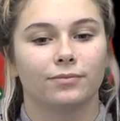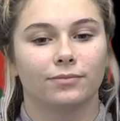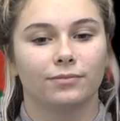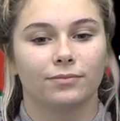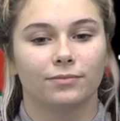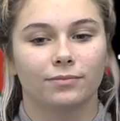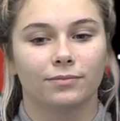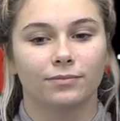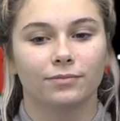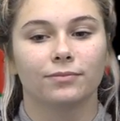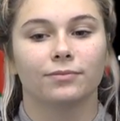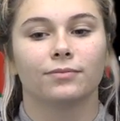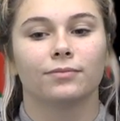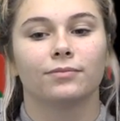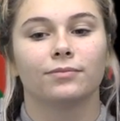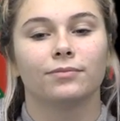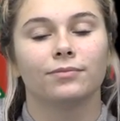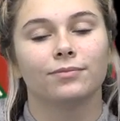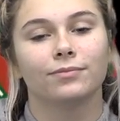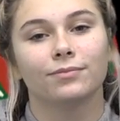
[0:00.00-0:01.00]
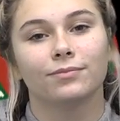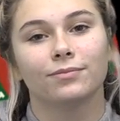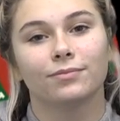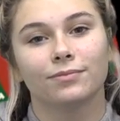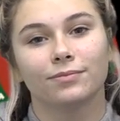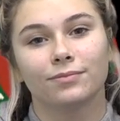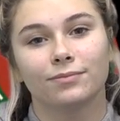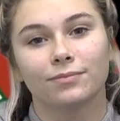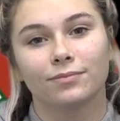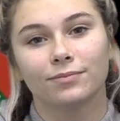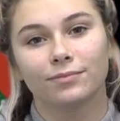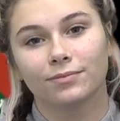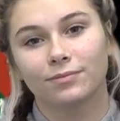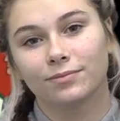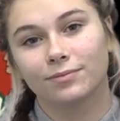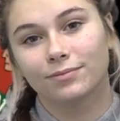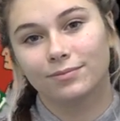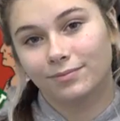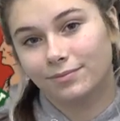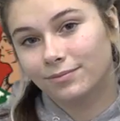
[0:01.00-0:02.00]

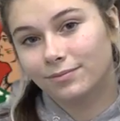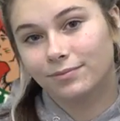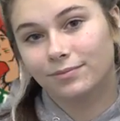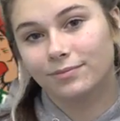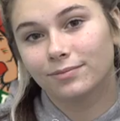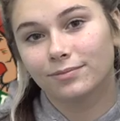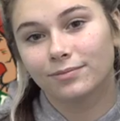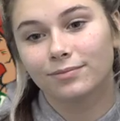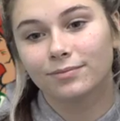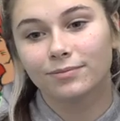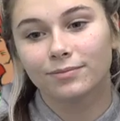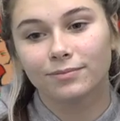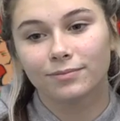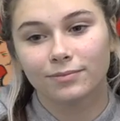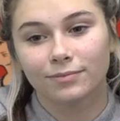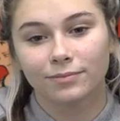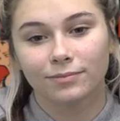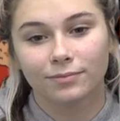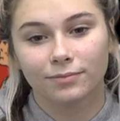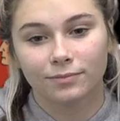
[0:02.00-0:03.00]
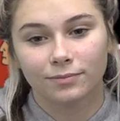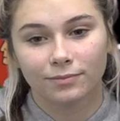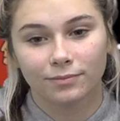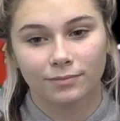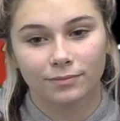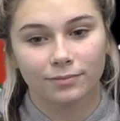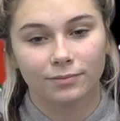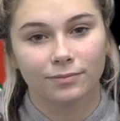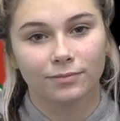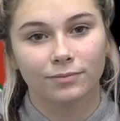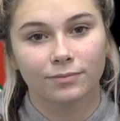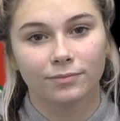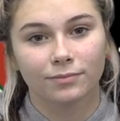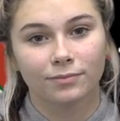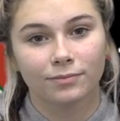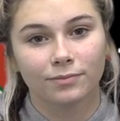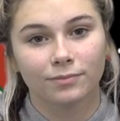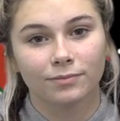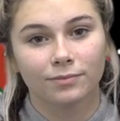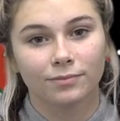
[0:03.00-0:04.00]

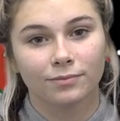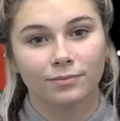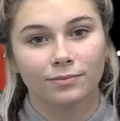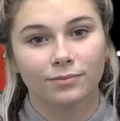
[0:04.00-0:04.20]
This person isn't speaking.